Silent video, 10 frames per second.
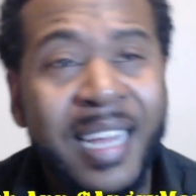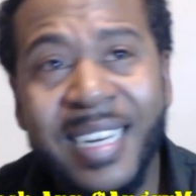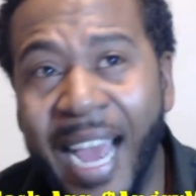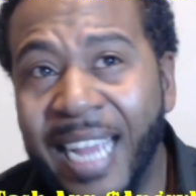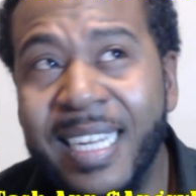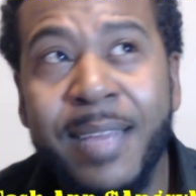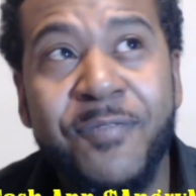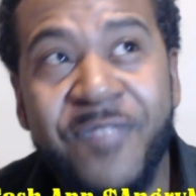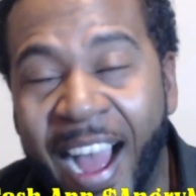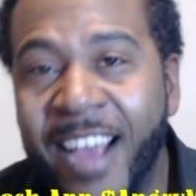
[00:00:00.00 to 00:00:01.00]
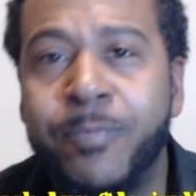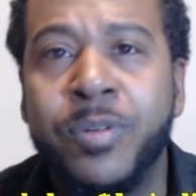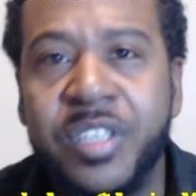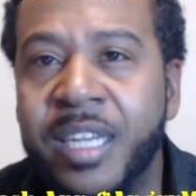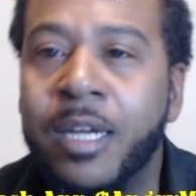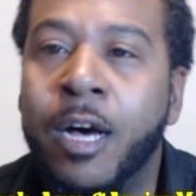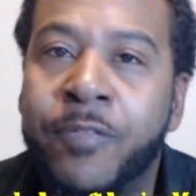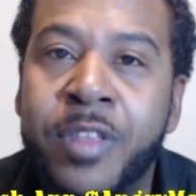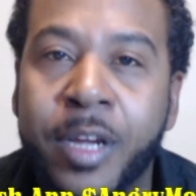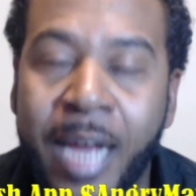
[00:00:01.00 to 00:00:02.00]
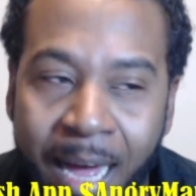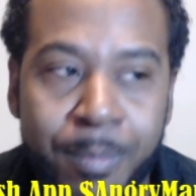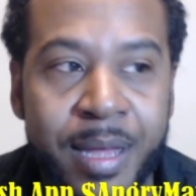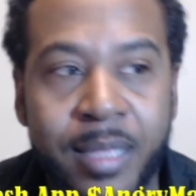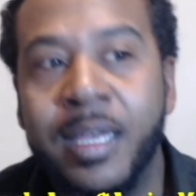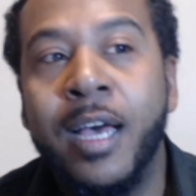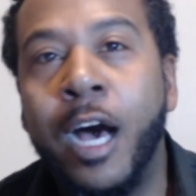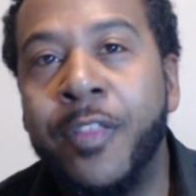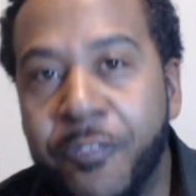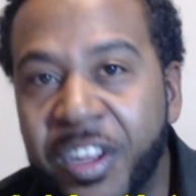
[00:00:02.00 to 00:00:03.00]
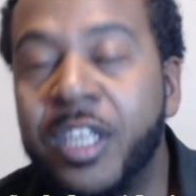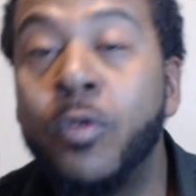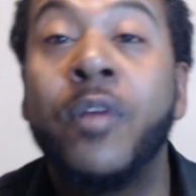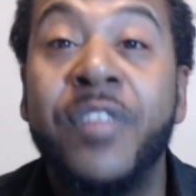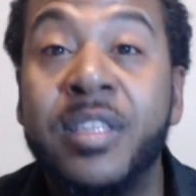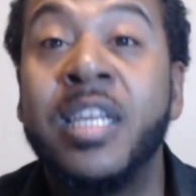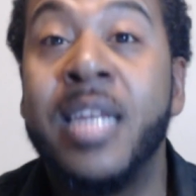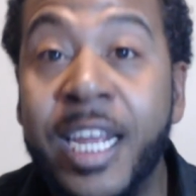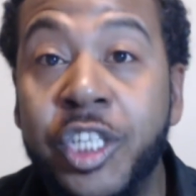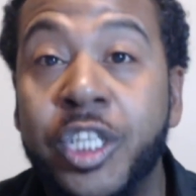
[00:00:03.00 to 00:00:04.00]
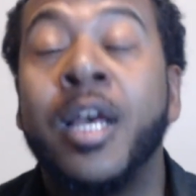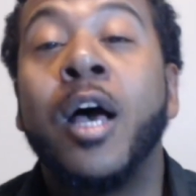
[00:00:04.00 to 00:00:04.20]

95% of the comments on the 5150 Nation,